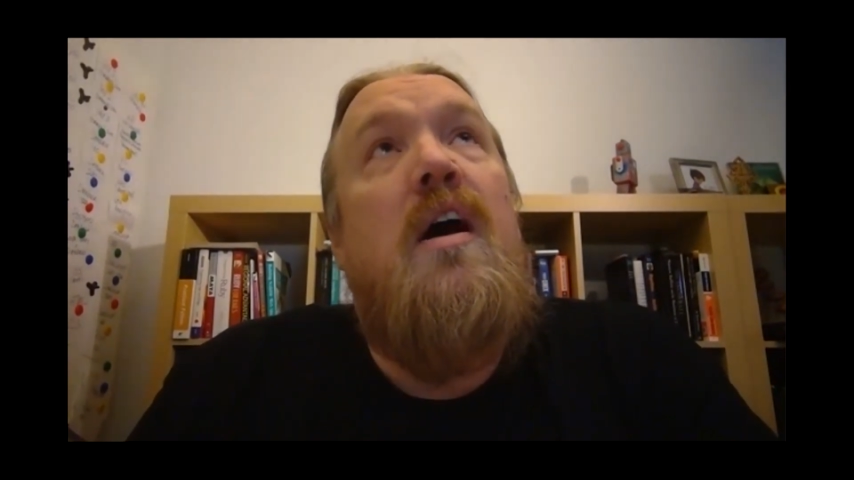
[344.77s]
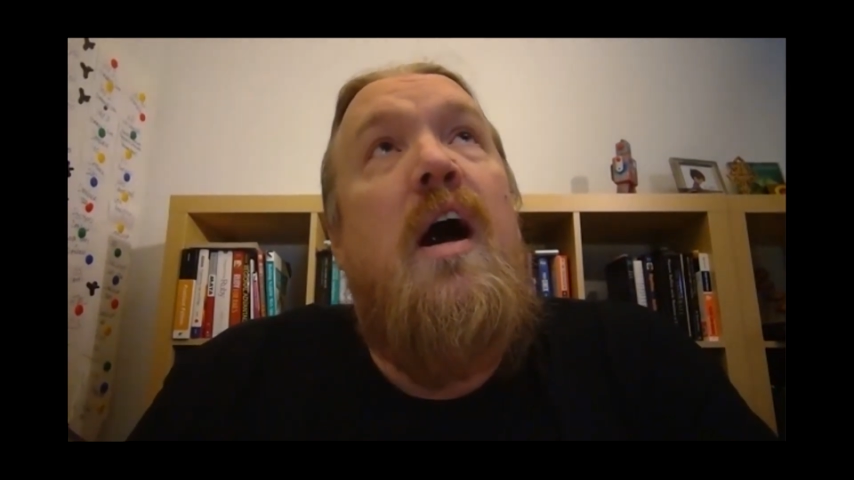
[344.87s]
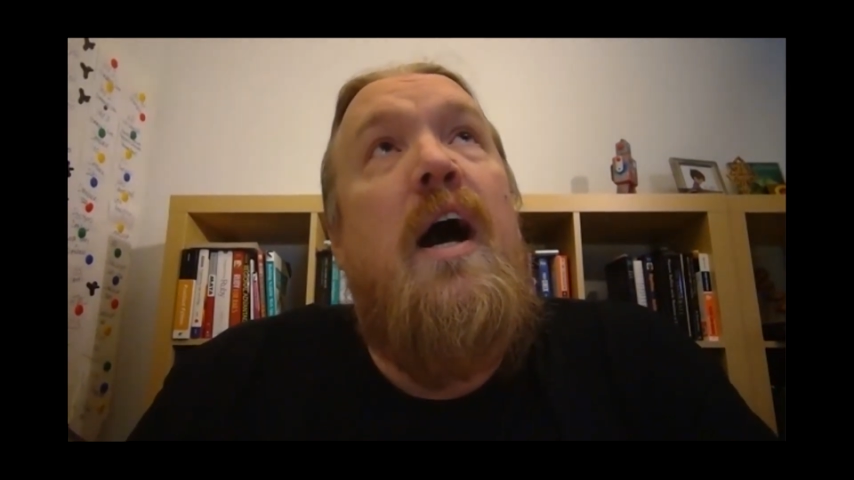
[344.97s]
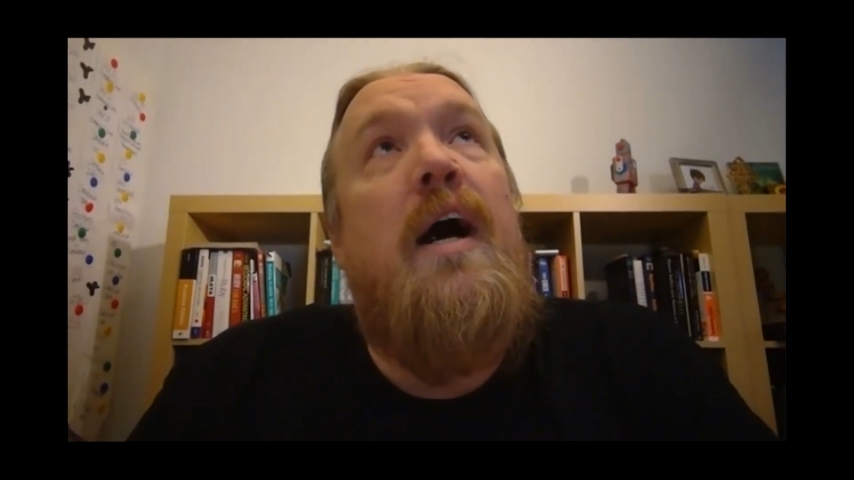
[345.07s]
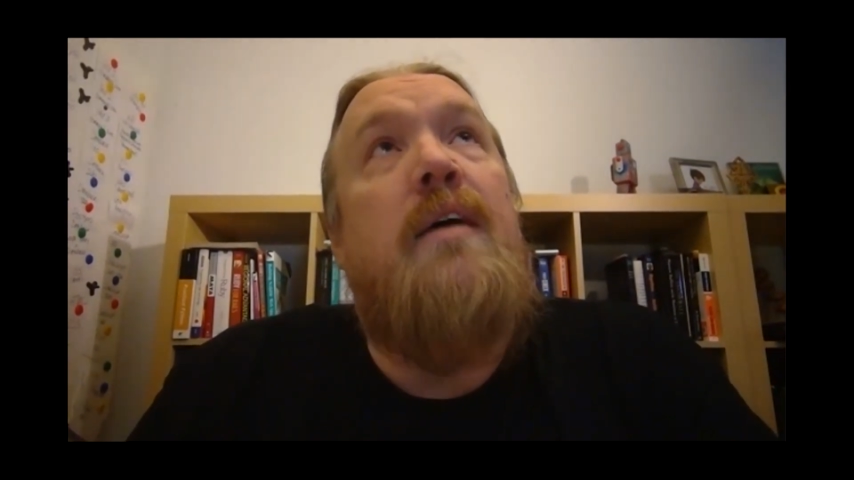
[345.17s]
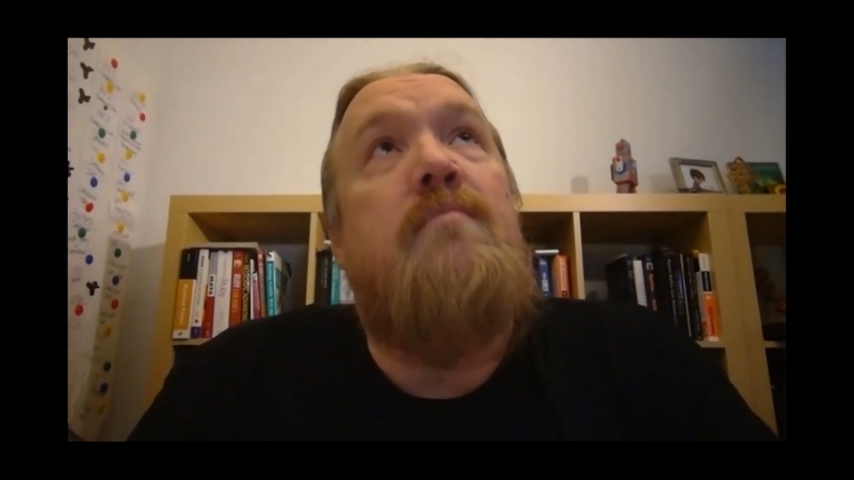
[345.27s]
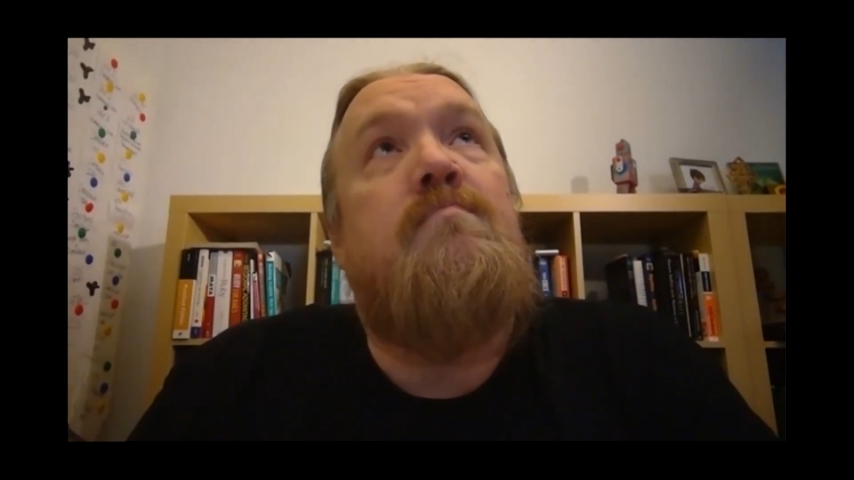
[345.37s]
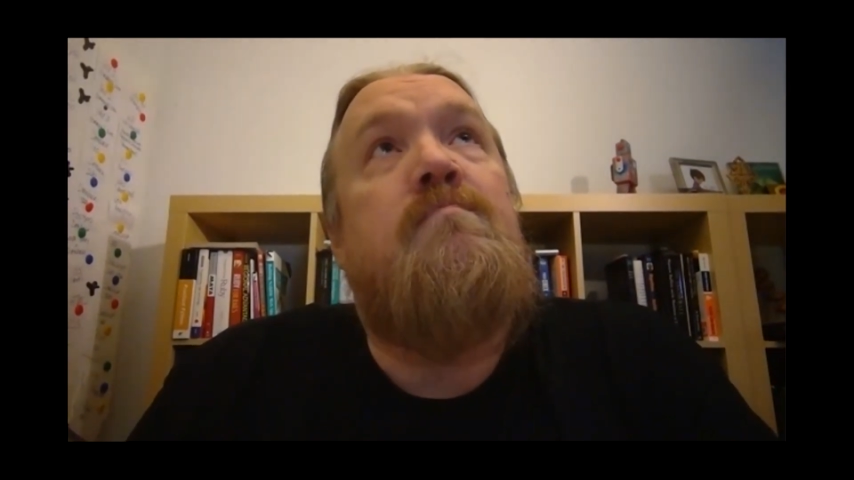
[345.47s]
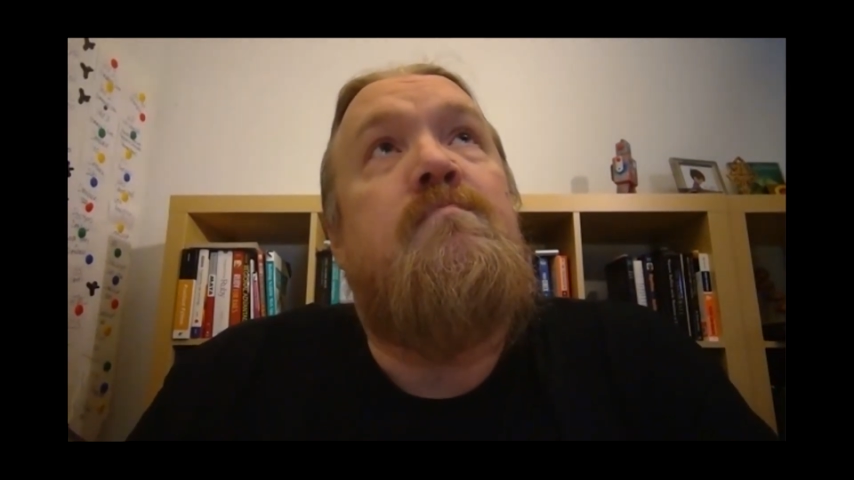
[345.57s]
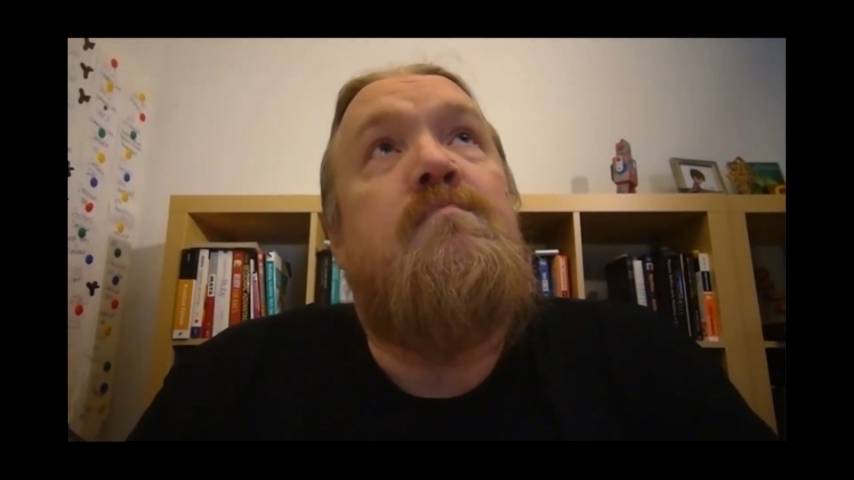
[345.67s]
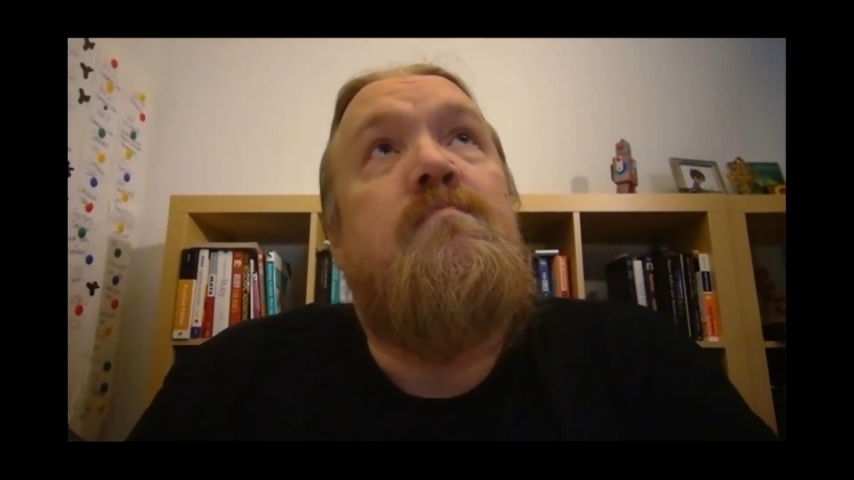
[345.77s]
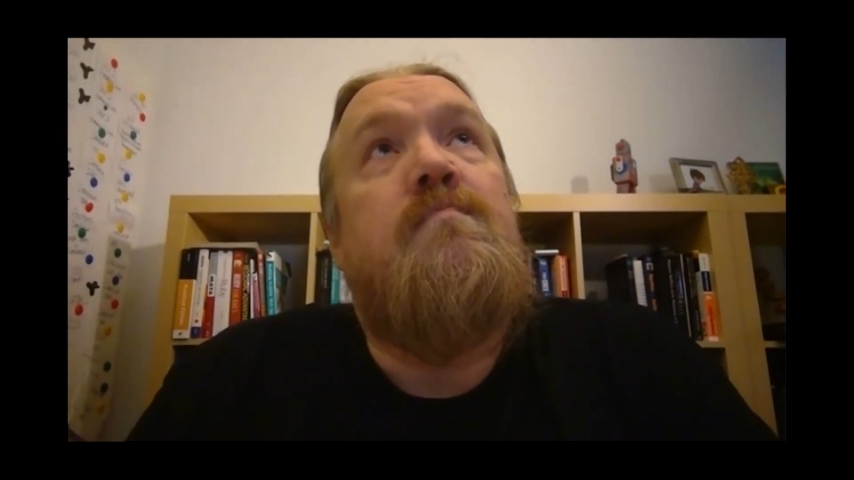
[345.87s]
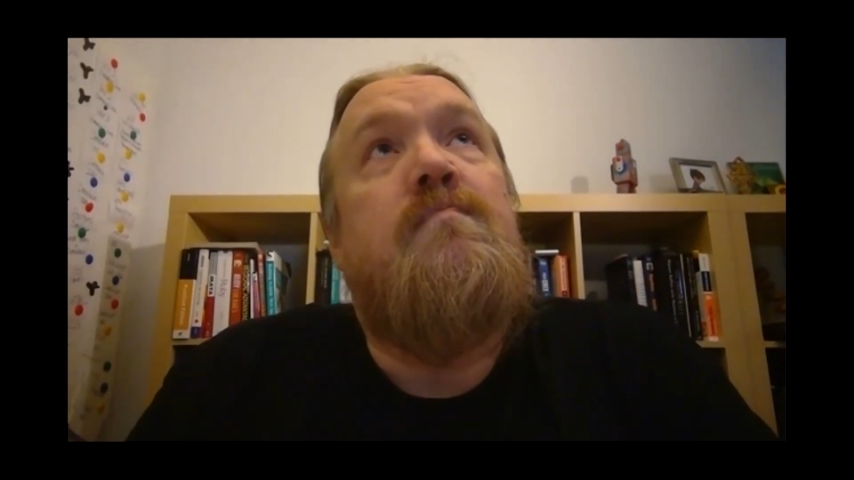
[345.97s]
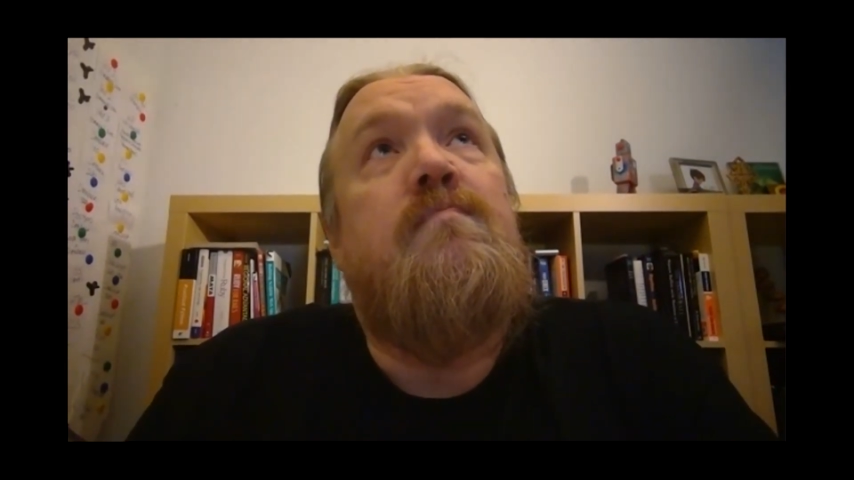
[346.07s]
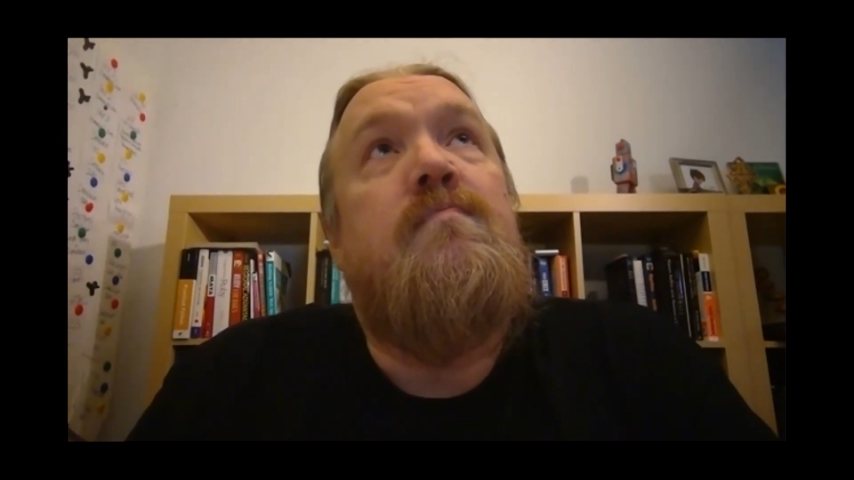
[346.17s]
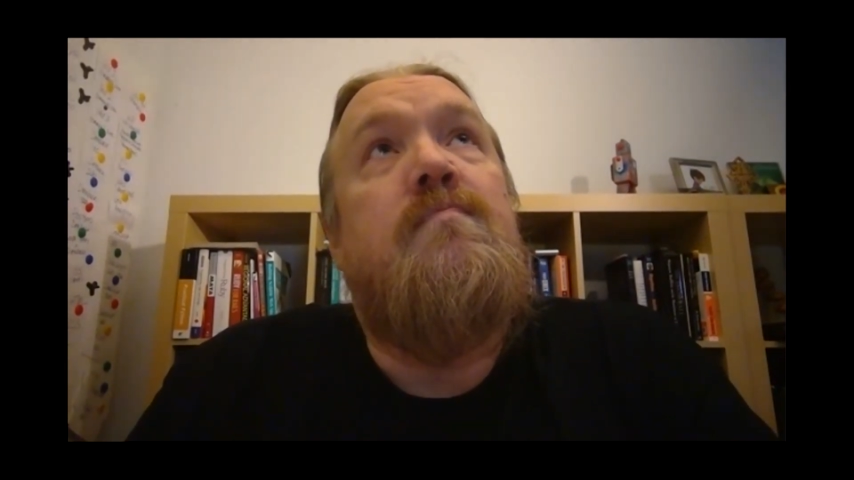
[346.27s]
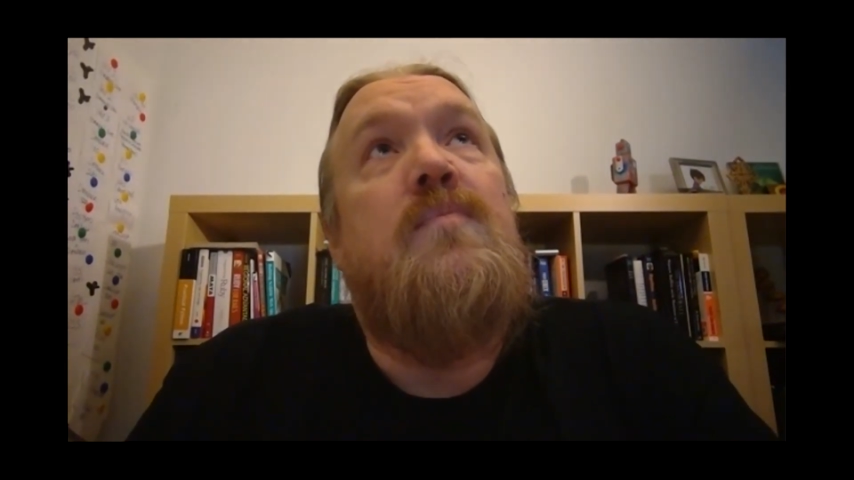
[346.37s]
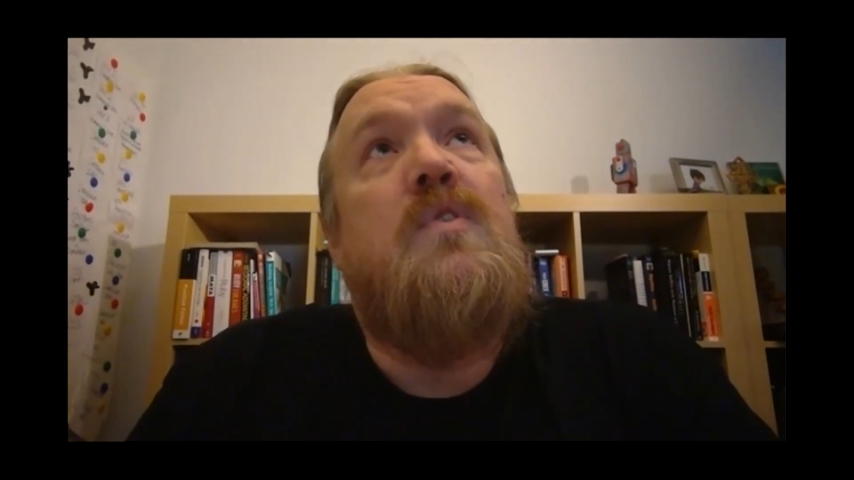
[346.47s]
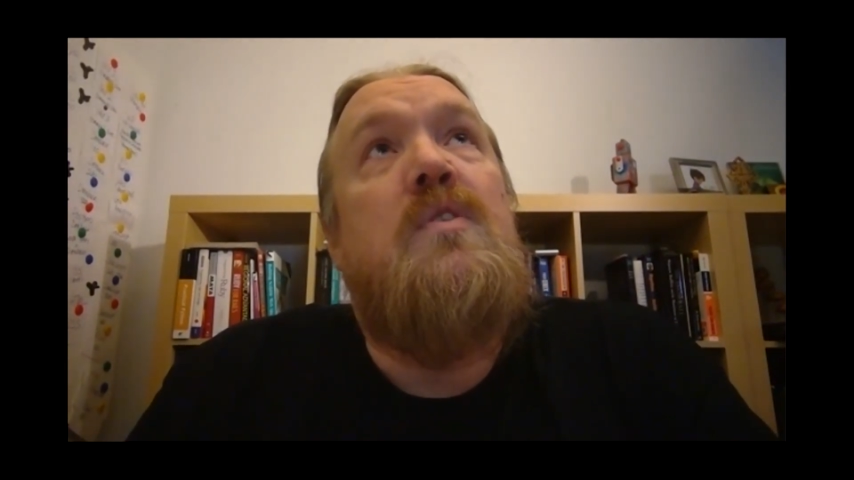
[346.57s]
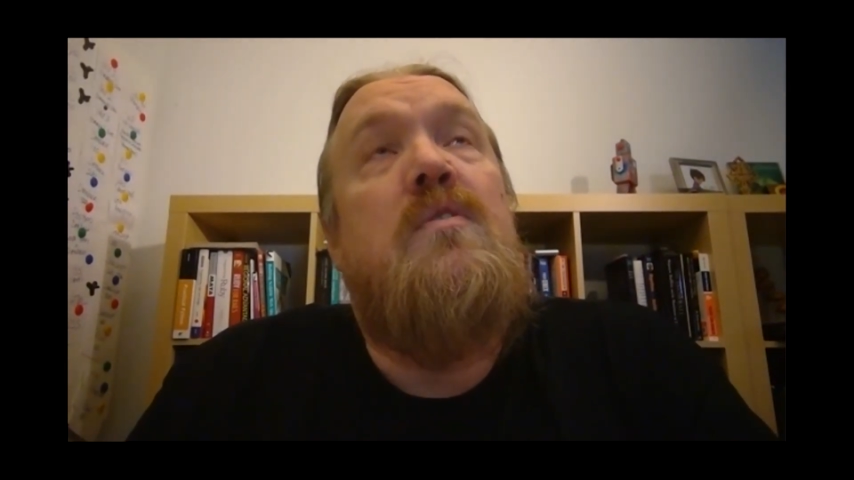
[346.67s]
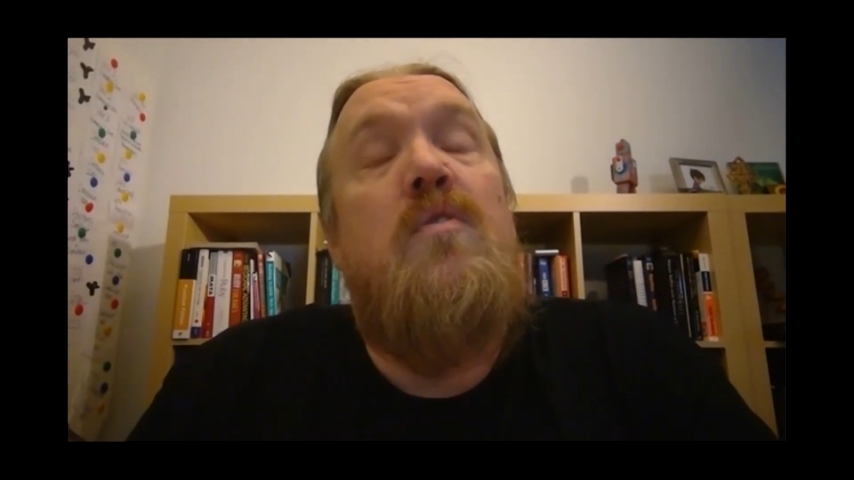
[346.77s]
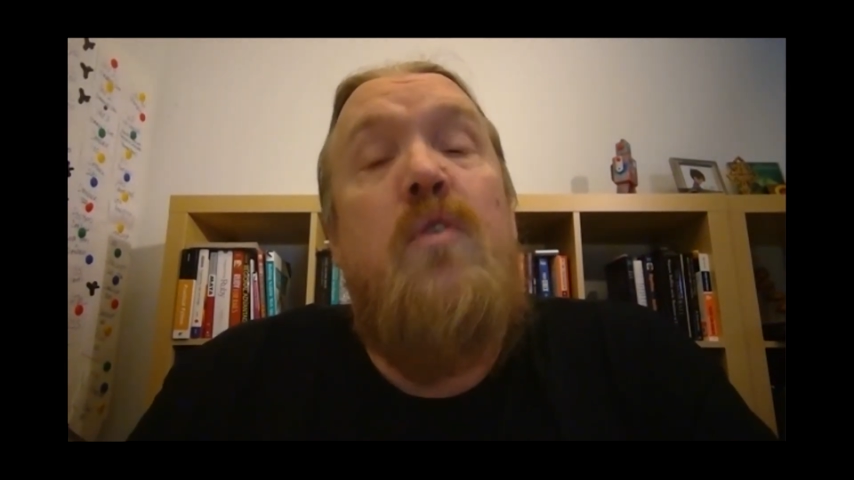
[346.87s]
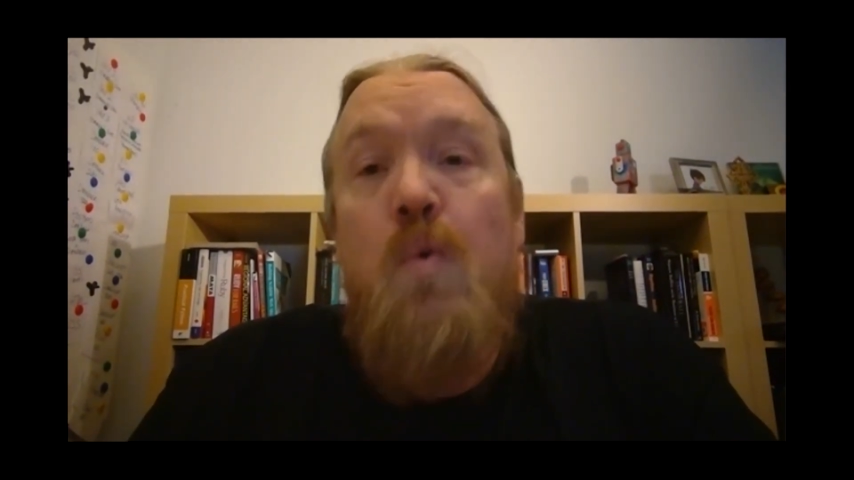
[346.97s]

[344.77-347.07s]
they're